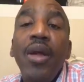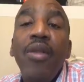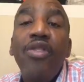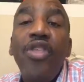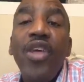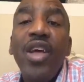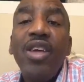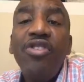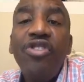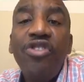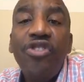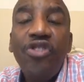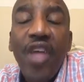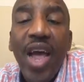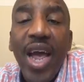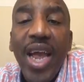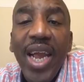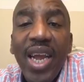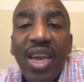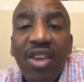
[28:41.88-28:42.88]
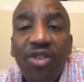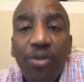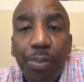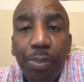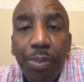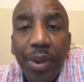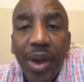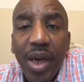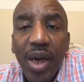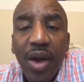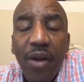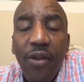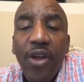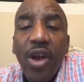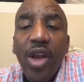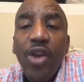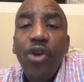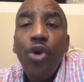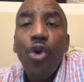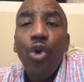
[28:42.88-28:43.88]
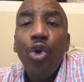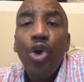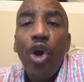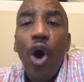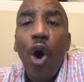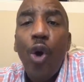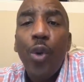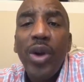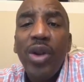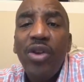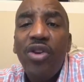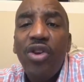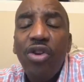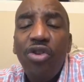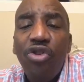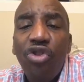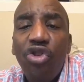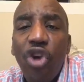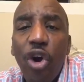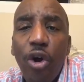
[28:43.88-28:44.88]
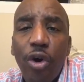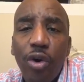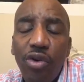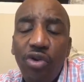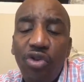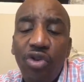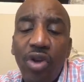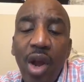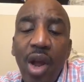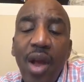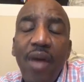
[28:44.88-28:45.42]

This thing is bigger than you going to church.